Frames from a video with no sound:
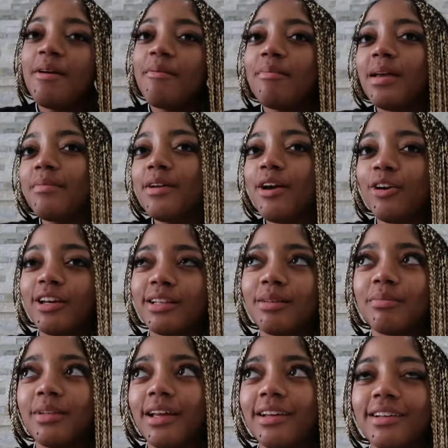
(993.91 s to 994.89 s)
Maybe I'll get
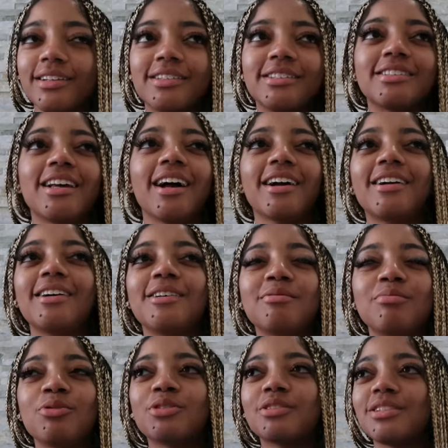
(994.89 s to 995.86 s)
them like a shot
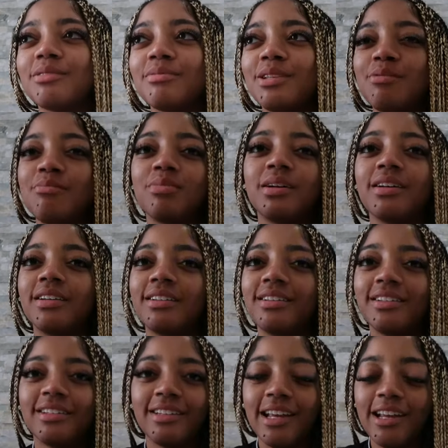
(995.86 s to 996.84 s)
cup or something, but
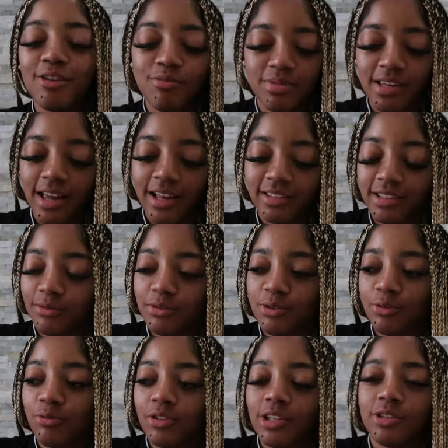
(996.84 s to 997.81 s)
they don't be asking for
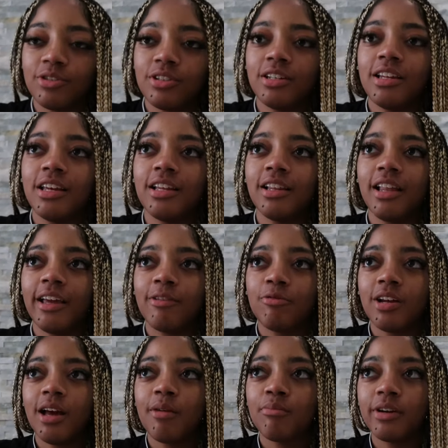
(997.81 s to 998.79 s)
souvenirs, and they like,
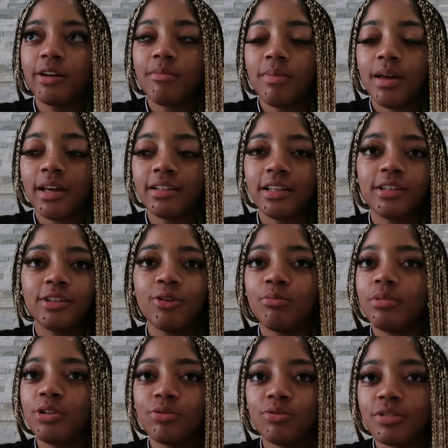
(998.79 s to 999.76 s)
when I bring them back, they
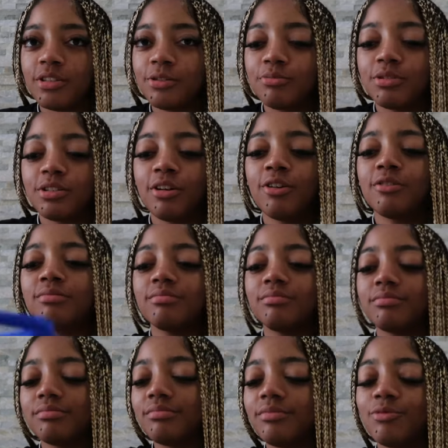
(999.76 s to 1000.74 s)
don't be using them, so
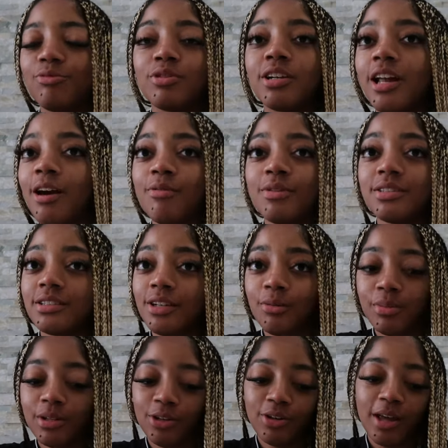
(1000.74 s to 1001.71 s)
we're not wasting
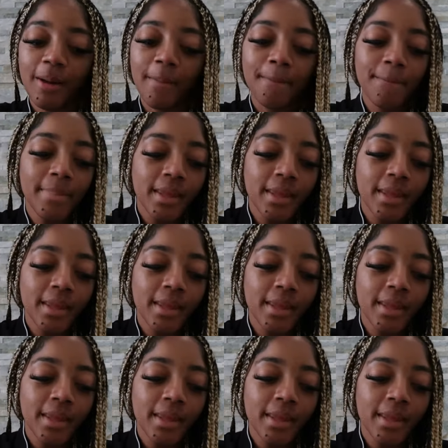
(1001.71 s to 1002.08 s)
our money on that.